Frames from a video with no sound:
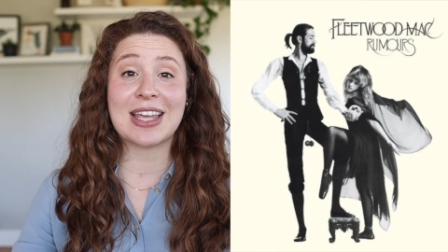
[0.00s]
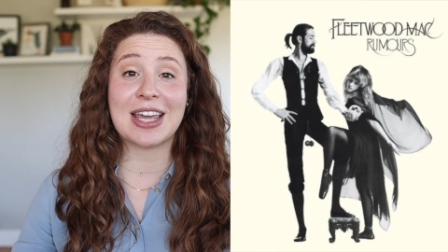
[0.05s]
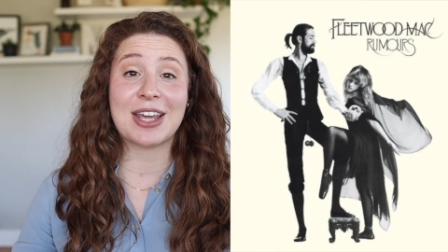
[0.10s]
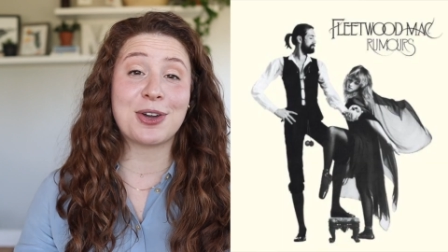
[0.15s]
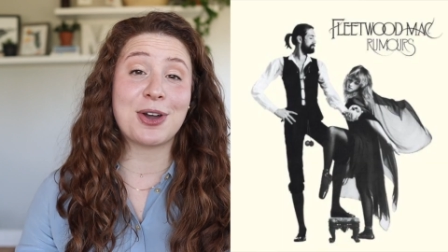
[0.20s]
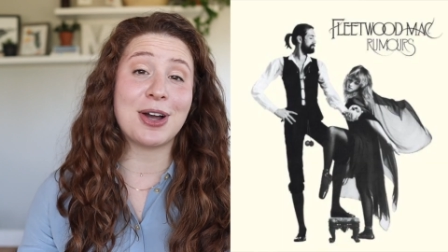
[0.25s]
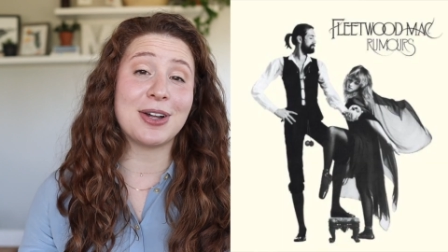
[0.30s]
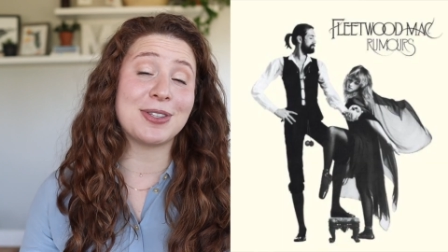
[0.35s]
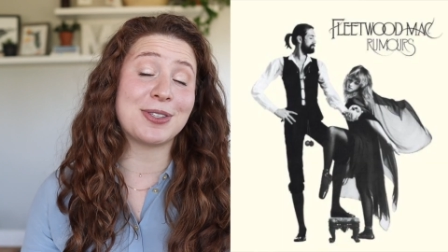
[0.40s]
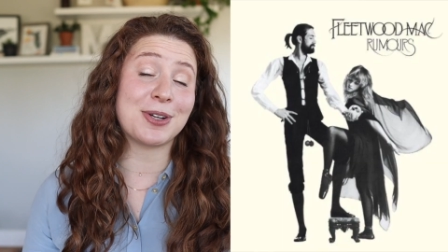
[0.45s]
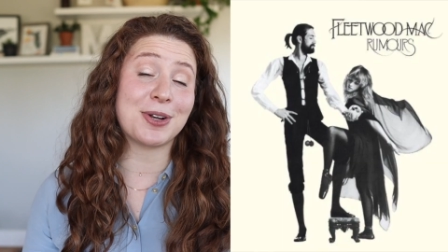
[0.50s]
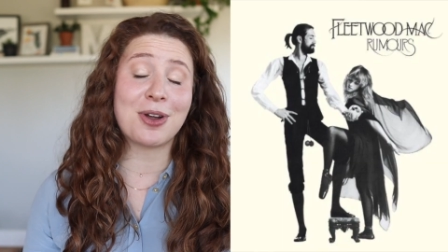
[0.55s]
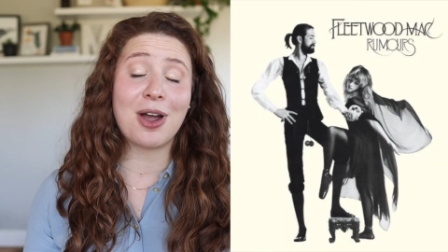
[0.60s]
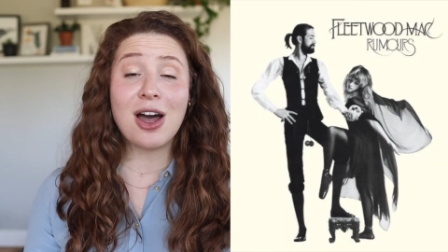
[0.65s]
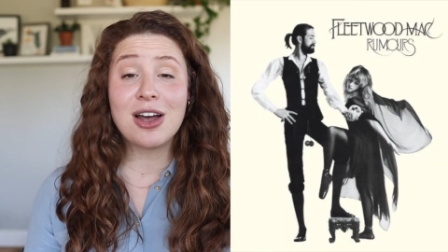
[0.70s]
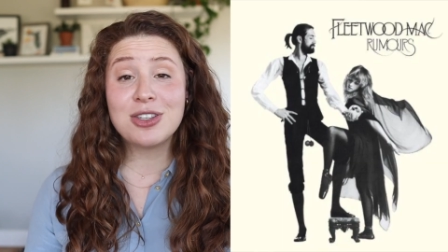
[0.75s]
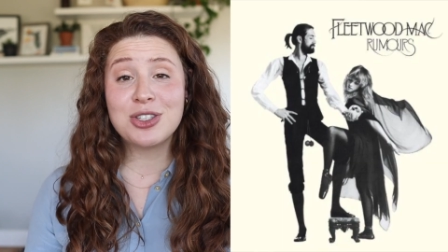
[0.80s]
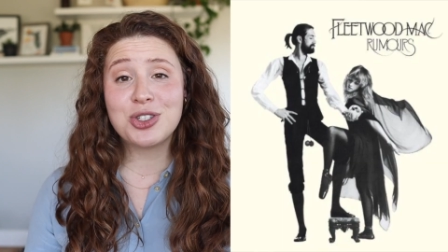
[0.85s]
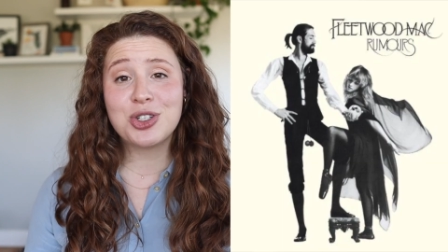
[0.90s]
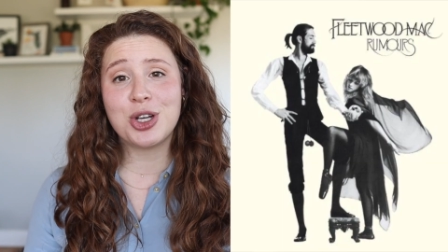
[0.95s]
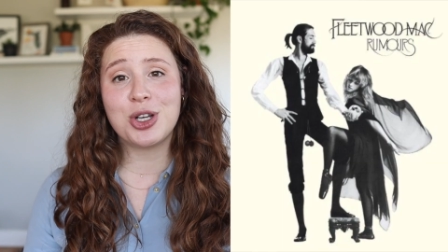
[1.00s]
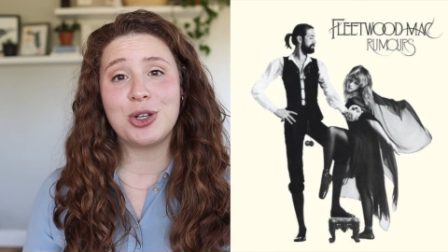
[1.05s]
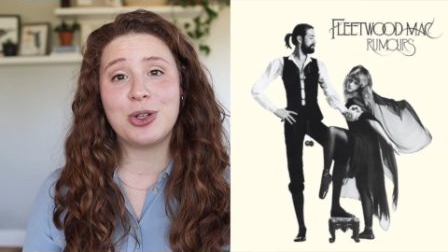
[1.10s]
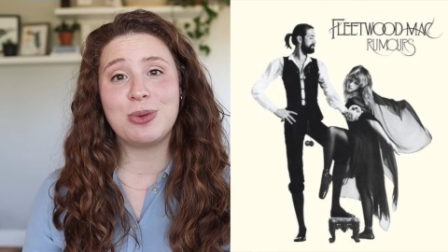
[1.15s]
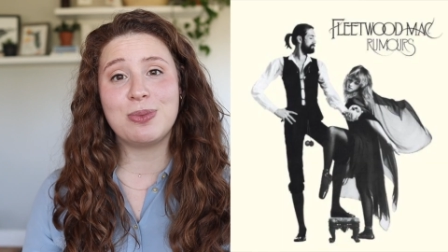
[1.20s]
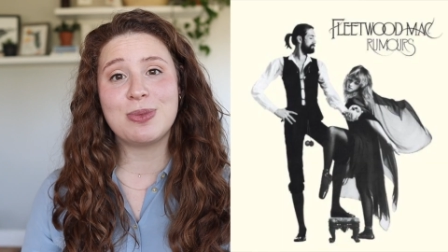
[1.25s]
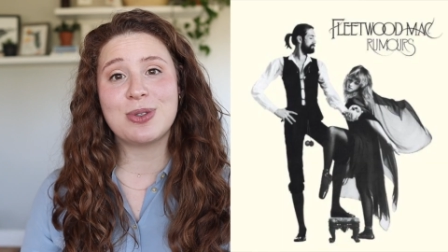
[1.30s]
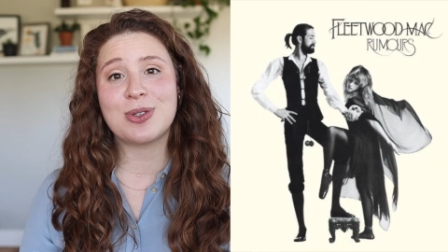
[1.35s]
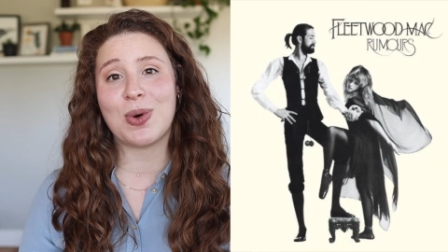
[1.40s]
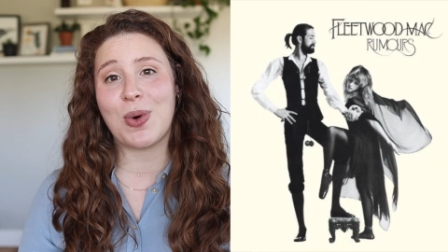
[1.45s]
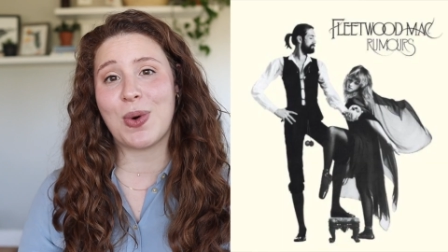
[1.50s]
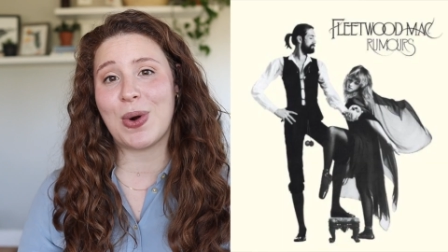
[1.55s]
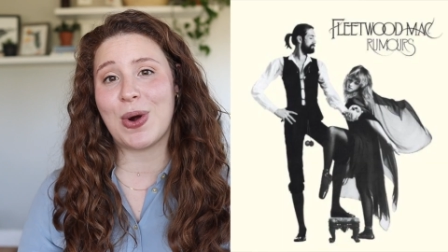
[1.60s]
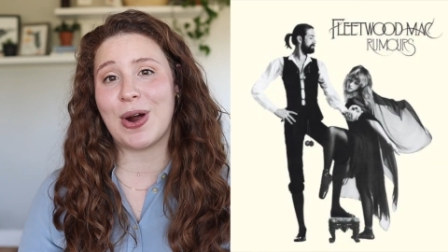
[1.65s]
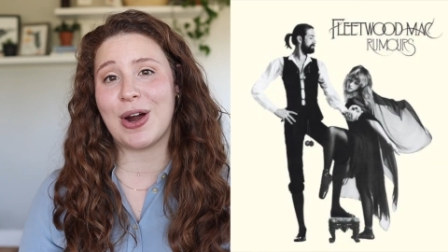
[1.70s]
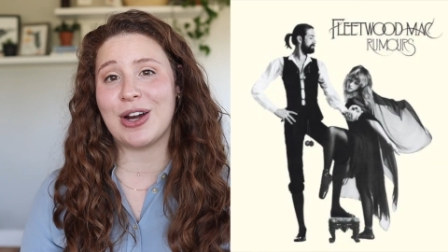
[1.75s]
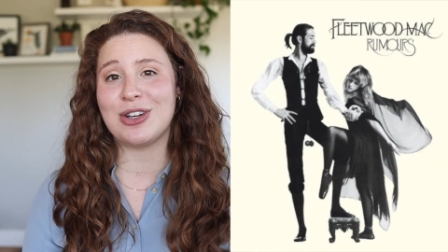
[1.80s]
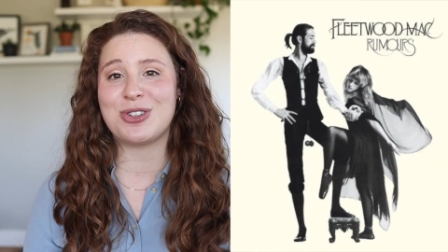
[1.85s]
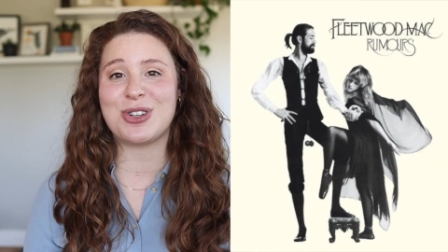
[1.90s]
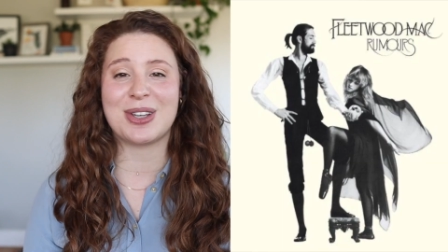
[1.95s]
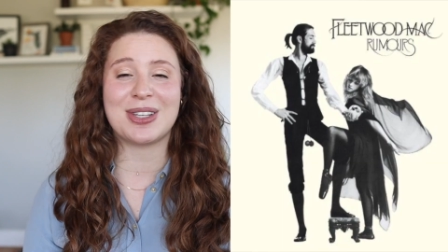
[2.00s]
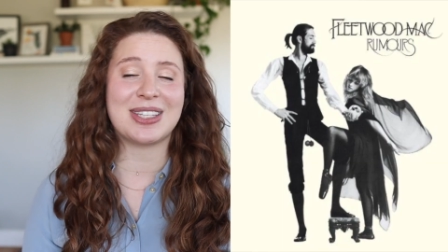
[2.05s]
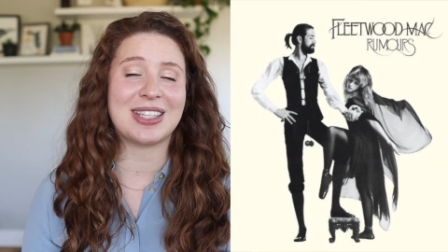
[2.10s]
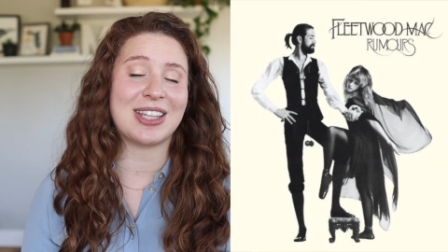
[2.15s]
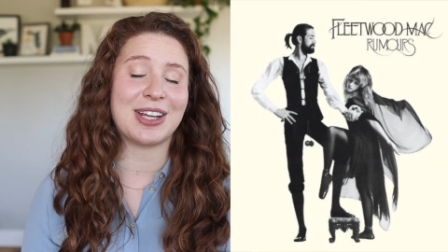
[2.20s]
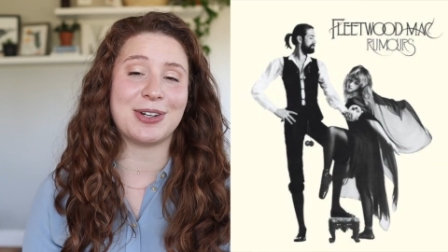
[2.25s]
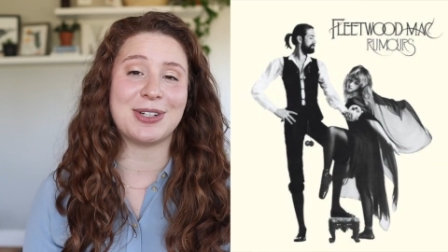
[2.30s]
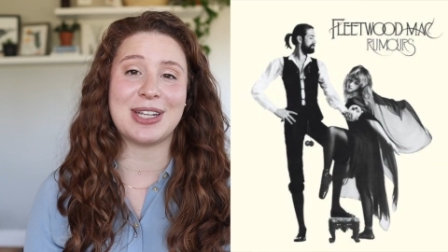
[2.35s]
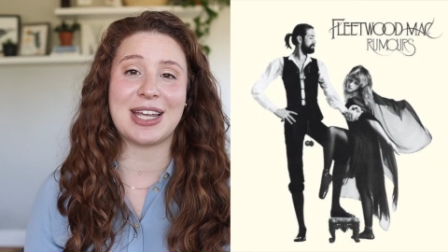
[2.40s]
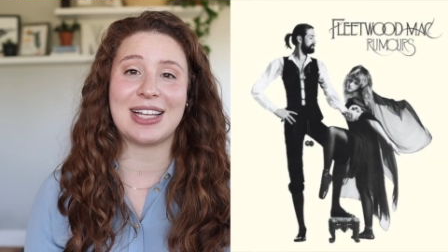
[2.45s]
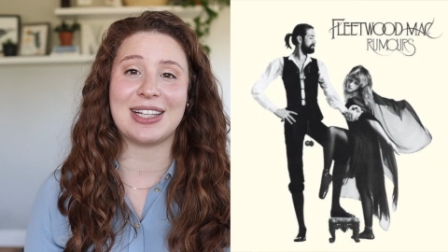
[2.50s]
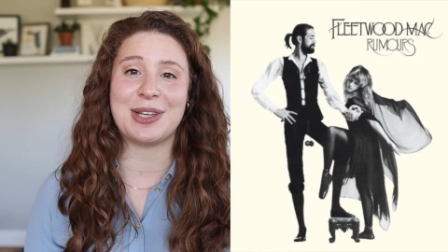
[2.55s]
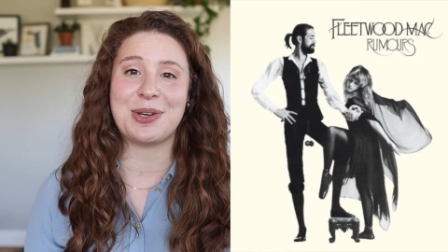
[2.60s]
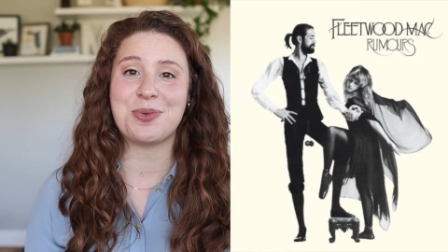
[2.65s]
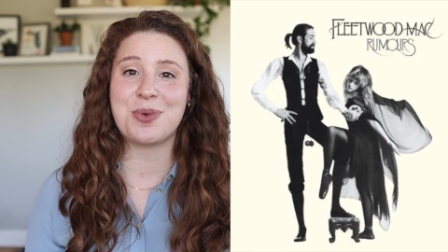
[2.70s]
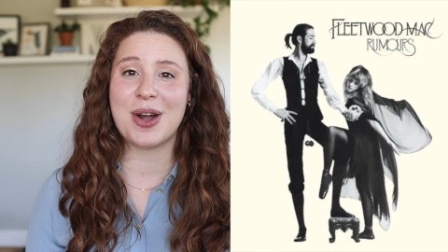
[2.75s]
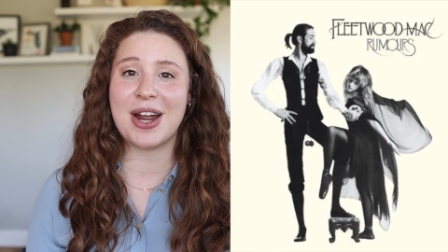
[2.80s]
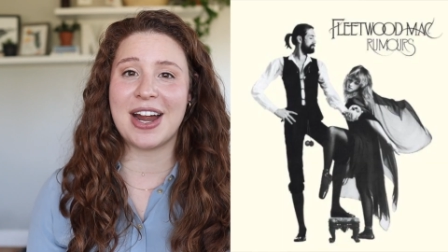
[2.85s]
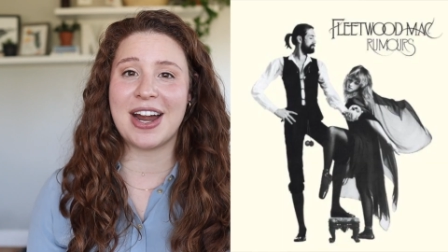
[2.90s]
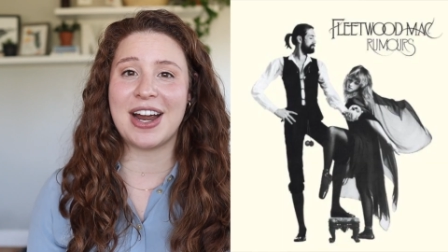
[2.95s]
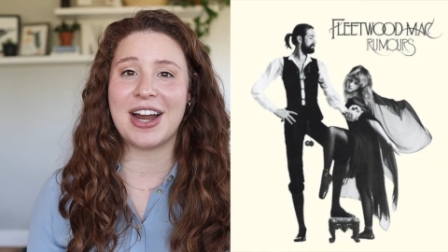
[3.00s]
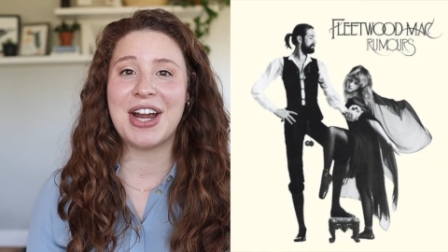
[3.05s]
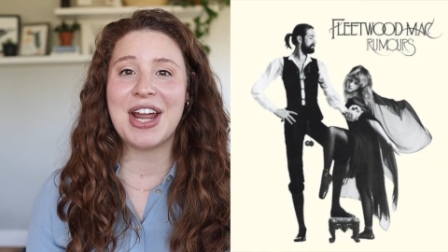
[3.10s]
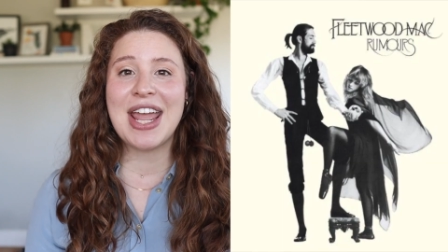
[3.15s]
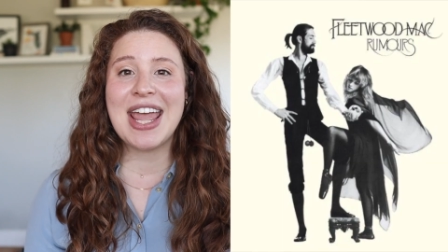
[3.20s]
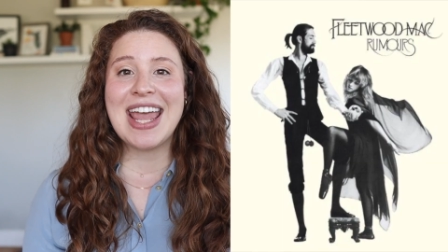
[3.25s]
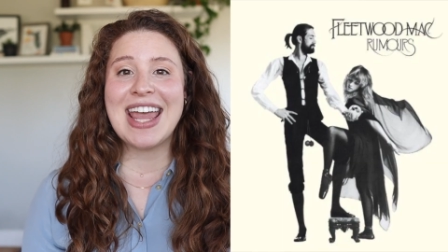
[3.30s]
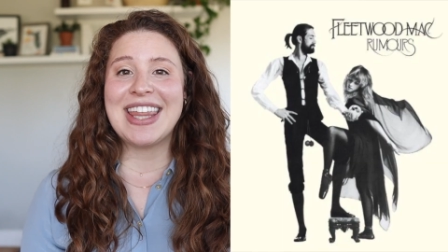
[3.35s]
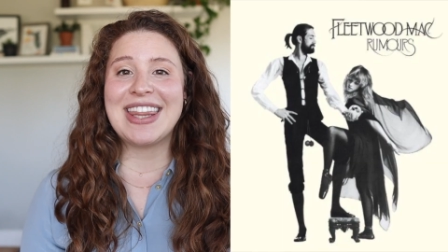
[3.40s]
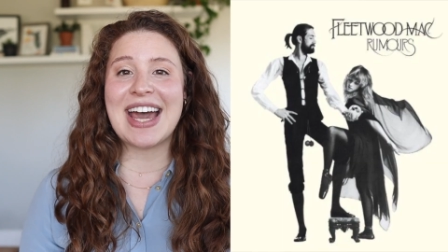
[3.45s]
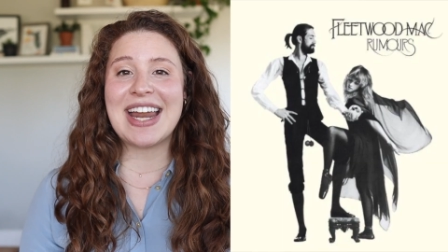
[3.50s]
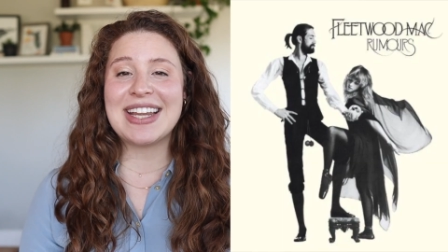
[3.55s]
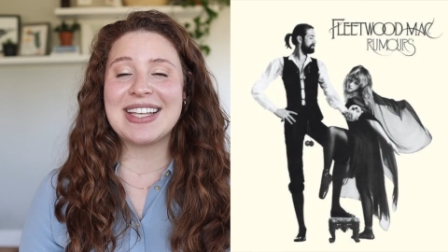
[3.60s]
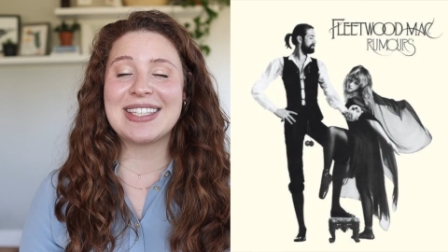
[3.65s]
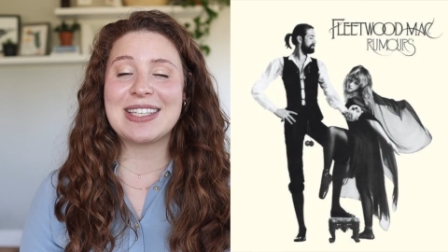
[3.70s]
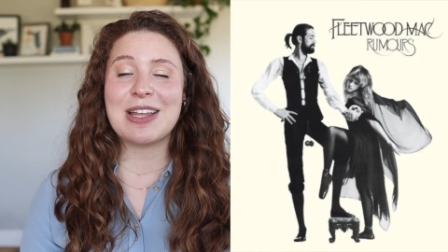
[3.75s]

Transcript: like concert costumes or just their daily wear. That is